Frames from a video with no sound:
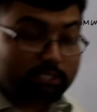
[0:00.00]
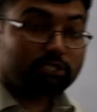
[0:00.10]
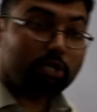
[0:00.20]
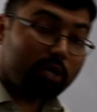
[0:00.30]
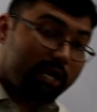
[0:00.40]

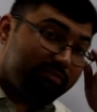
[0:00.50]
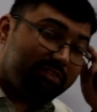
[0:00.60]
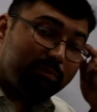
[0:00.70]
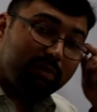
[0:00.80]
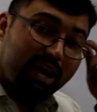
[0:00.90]
So if
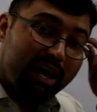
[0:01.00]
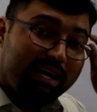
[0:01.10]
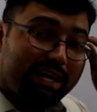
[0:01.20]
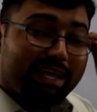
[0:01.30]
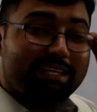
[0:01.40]
the
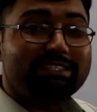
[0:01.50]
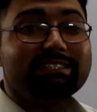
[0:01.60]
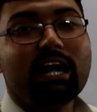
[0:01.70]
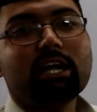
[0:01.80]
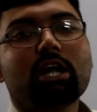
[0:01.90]
plant is
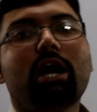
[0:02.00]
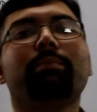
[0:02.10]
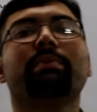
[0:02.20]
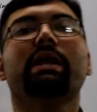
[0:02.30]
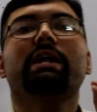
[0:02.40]
not
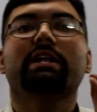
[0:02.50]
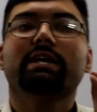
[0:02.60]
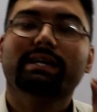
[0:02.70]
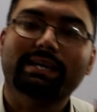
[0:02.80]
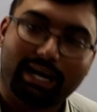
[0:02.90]

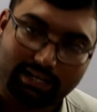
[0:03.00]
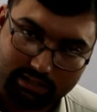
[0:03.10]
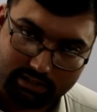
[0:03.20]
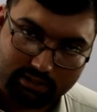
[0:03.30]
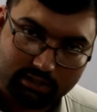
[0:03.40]
operating yet,
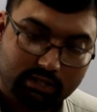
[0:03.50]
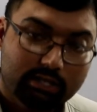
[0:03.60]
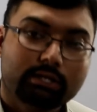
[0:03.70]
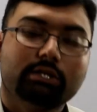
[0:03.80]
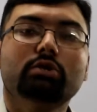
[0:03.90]

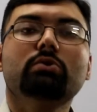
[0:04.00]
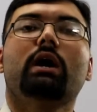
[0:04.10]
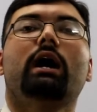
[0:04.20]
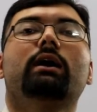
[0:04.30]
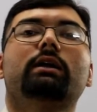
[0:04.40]
you
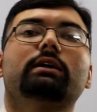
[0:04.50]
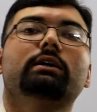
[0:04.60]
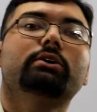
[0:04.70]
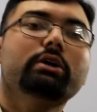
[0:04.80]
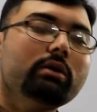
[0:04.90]
are
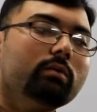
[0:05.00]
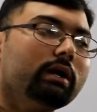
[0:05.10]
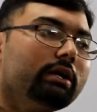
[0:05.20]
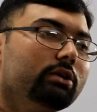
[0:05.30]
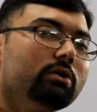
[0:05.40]
doing
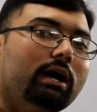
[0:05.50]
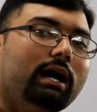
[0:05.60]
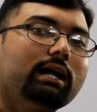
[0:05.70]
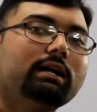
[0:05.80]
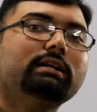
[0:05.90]
what you
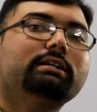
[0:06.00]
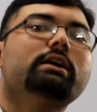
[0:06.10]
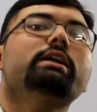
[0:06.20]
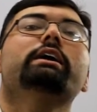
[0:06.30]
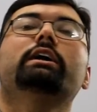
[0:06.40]
are
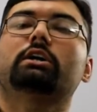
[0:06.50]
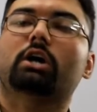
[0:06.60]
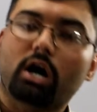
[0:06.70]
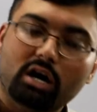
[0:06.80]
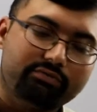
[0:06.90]
turning it
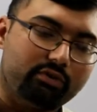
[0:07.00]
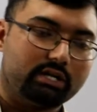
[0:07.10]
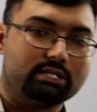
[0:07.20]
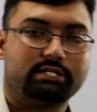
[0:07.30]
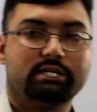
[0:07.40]
on for
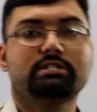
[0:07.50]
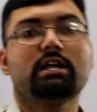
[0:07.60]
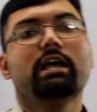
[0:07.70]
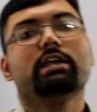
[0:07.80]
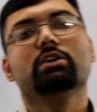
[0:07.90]
instance
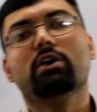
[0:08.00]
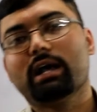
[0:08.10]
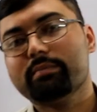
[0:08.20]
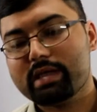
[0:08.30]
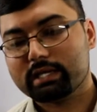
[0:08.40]
you
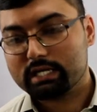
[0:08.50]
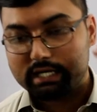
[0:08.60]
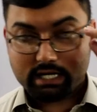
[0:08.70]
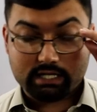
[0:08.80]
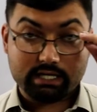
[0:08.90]
are making
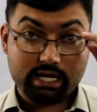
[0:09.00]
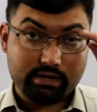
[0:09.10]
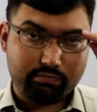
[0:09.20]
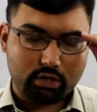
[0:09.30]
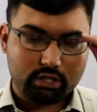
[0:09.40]
it ready
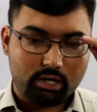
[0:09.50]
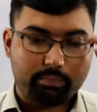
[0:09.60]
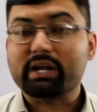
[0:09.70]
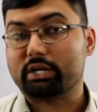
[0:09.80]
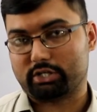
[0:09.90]
for the
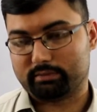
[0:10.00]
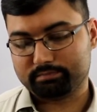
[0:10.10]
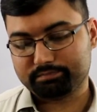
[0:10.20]
operation